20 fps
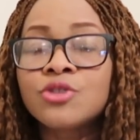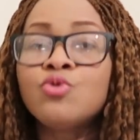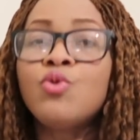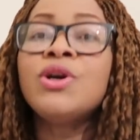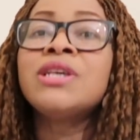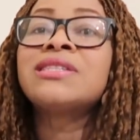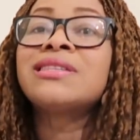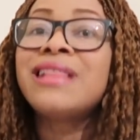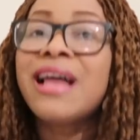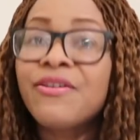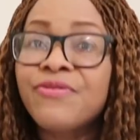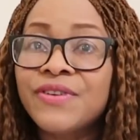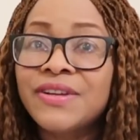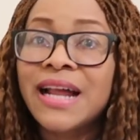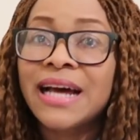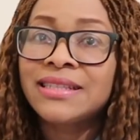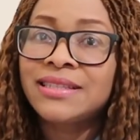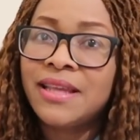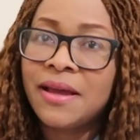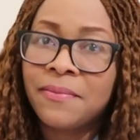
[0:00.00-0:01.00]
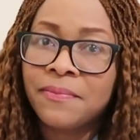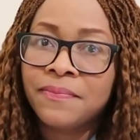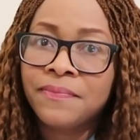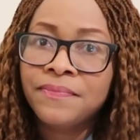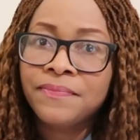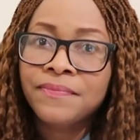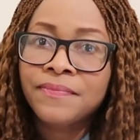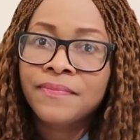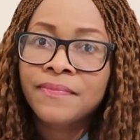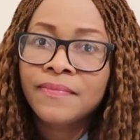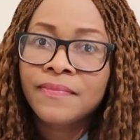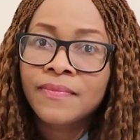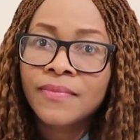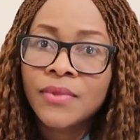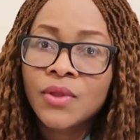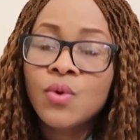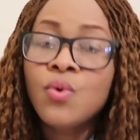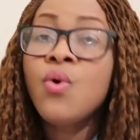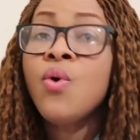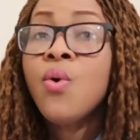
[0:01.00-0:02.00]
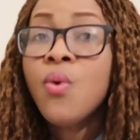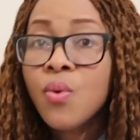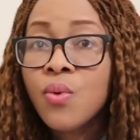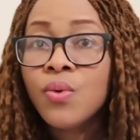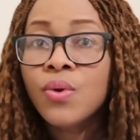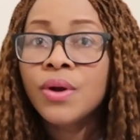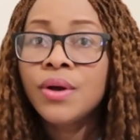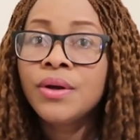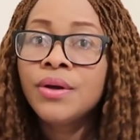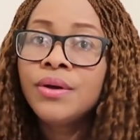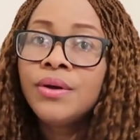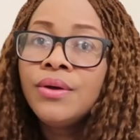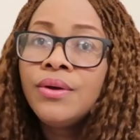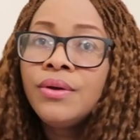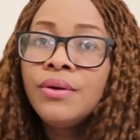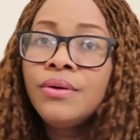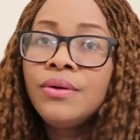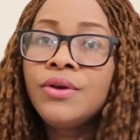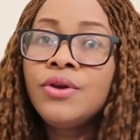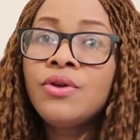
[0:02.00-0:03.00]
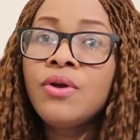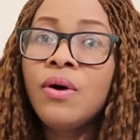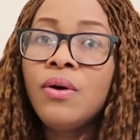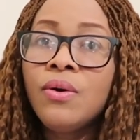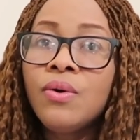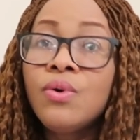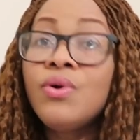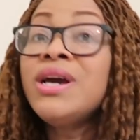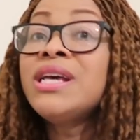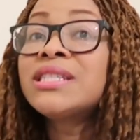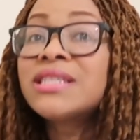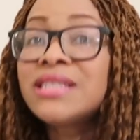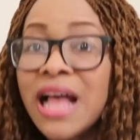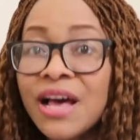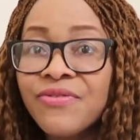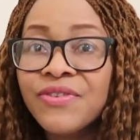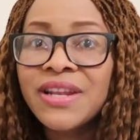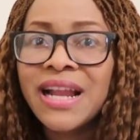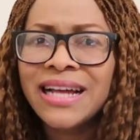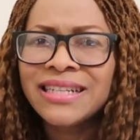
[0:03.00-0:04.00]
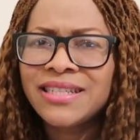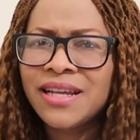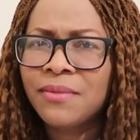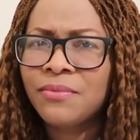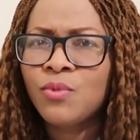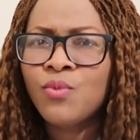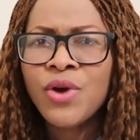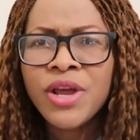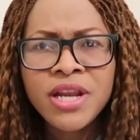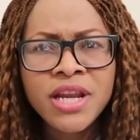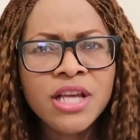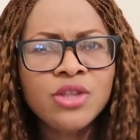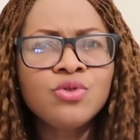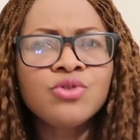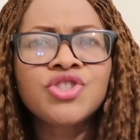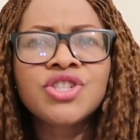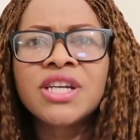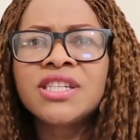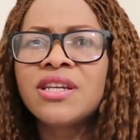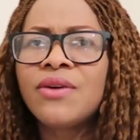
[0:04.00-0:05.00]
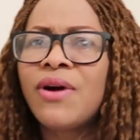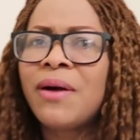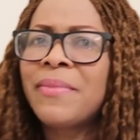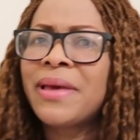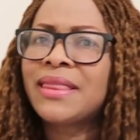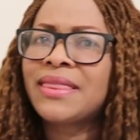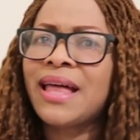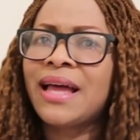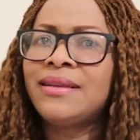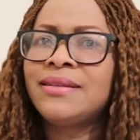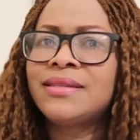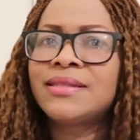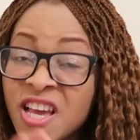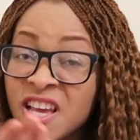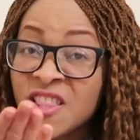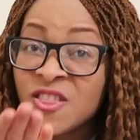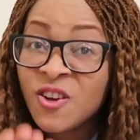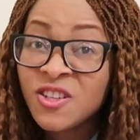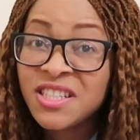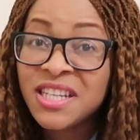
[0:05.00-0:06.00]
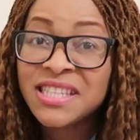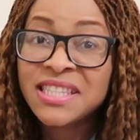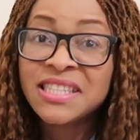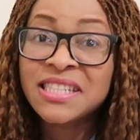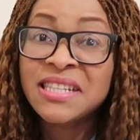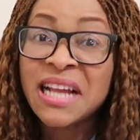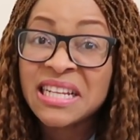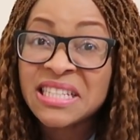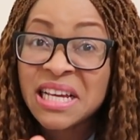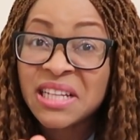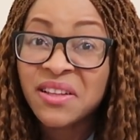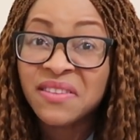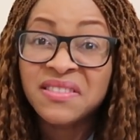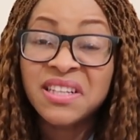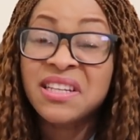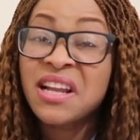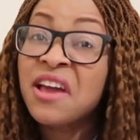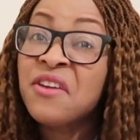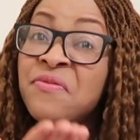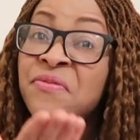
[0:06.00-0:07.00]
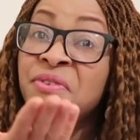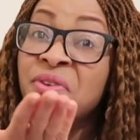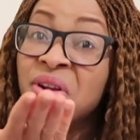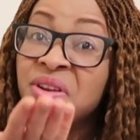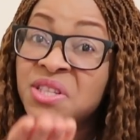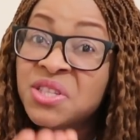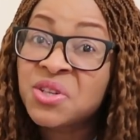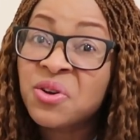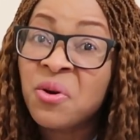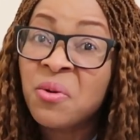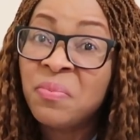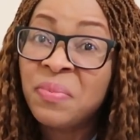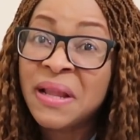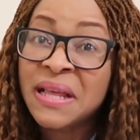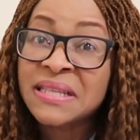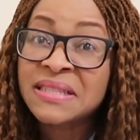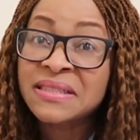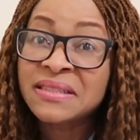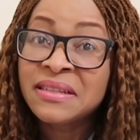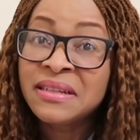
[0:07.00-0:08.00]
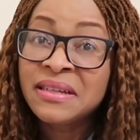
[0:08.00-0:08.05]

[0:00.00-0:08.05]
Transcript: Who is laughing at them? Who? You know, who is laughing at them? We need to change our mentality. You know, this thing at the end of the day, now inferiority complex.